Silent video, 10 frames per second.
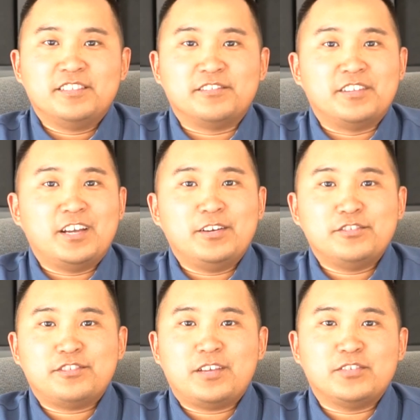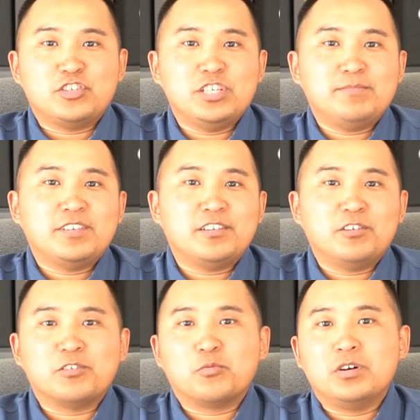So now I just have a cheap
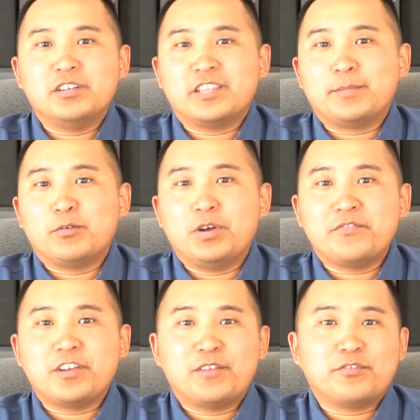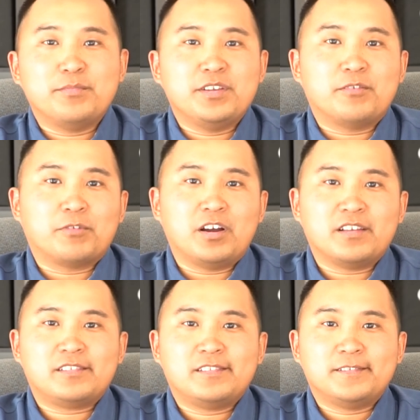$10 wallet that my wife got for me at
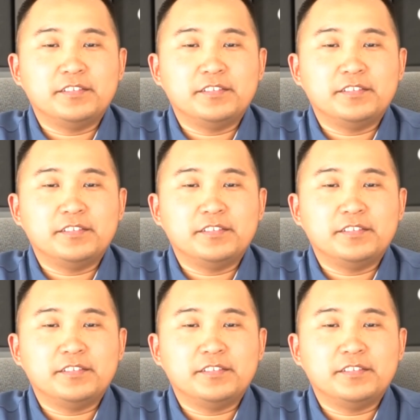Ross.